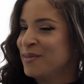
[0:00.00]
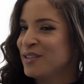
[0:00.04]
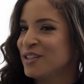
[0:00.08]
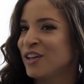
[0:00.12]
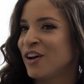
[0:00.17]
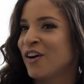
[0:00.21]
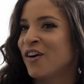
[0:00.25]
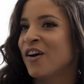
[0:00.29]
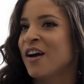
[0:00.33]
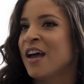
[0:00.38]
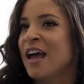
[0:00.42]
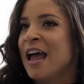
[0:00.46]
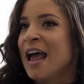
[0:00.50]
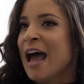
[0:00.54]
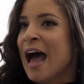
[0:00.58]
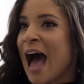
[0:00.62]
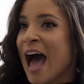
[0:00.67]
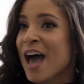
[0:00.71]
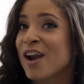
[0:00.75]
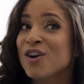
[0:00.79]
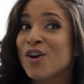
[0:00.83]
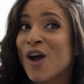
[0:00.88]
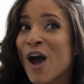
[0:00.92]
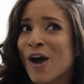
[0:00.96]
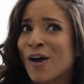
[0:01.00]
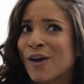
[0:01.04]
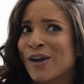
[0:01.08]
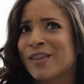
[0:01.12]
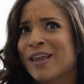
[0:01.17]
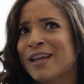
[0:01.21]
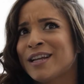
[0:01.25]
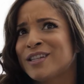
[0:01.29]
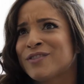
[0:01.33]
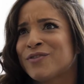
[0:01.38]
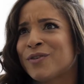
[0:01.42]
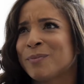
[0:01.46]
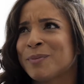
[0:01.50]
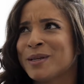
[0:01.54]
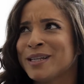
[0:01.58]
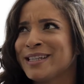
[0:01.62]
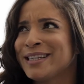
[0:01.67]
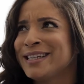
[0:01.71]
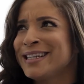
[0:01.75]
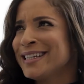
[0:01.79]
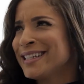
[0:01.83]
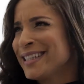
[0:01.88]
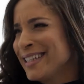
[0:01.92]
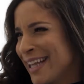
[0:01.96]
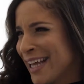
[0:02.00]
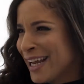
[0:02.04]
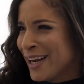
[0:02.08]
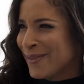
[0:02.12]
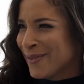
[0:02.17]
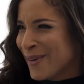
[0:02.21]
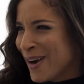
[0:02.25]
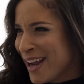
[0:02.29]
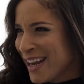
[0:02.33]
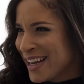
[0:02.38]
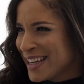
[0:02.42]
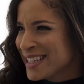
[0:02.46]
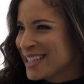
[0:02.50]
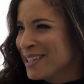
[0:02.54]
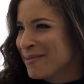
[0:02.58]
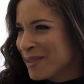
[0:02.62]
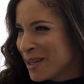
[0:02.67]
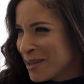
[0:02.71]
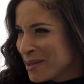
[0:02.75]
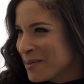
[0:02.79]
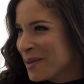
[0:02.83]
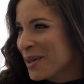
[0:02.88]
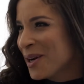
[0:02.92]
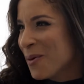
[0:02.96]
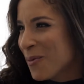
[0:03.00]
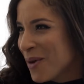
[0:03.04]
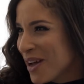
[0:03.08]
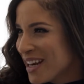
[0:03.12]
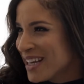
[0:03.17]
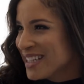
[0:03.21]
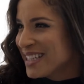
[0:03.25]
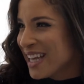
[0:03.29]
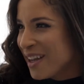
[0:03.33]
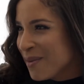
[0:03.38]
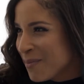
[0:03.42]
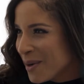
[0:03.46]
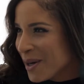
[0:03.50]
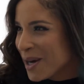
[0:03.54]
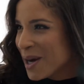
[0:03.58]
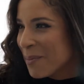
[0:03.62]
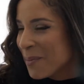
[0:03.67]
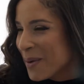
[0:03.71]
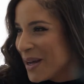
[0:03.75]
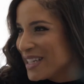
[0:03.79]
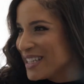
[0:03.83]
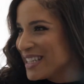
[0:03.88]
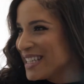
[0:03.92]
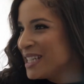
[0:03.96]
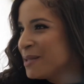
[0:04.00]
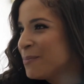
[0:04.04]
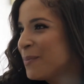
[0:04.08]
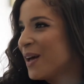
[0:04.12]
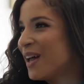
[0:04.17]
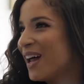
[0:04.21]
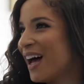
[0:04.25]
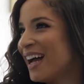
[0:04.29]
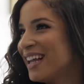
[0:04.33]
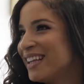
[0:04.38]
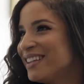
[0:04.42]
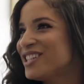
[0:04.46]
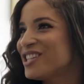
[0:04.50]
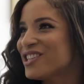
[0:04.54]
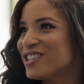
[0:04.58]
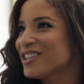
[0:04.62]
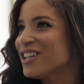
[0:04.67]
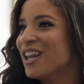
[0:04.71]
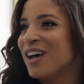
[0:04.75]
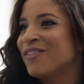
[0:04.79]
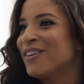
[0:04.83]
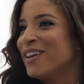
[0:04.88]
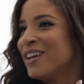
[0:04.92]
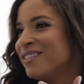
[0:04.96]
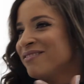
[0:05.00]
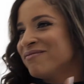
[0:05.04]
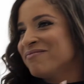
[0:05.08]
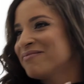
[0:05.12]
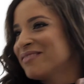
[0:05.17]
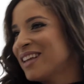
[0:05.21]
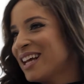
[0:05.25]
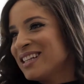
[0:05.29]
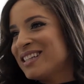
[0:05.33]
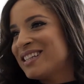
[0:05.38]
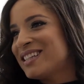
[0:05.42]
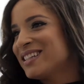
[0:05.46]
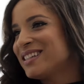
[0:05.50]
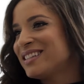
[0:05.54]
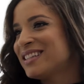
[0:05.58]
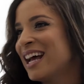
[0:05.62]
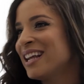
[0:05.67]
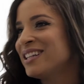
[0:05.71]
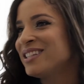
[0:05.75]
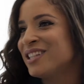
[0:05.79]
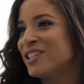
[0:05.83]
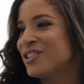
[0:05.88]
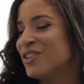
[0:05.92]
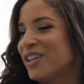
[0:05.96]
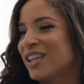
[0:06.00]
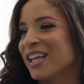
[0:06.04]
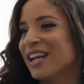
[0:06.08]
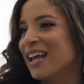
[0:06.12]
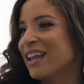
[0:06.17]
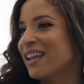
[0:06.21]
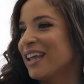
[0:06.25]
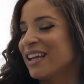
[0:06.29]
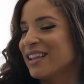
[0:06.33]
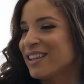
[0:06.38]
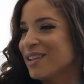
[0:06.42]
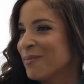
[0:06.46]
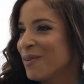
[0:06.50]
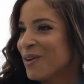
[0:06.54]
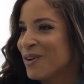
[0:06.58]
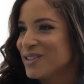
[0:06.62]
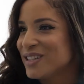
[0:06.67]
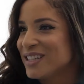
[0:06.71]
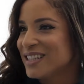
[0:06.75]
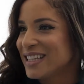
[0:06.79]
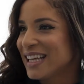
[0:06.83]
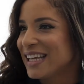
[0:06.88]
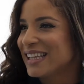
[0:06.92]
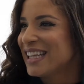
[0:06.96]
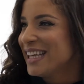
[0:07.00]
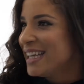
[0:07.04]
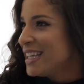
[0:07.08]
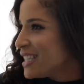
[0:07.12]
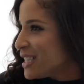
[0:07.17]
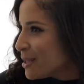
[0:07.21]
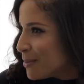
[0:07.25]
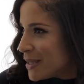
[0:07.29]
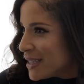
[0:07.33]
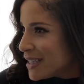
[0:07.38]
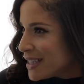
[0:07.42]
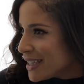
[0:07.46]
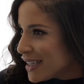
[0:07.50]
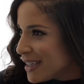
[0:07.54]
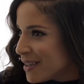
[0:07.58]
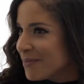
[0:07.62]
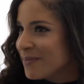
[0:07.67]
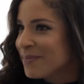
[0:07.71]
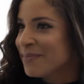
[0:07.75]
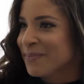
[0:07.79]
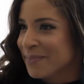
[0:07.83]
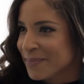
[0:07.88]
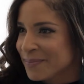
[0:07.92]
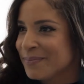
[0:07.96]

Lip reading: So I don't know how good that is for business, like, right? Because sometimes bigger weddings have bigger budgets, but I just love it. That's the trend that I like the most, is like the intimacy.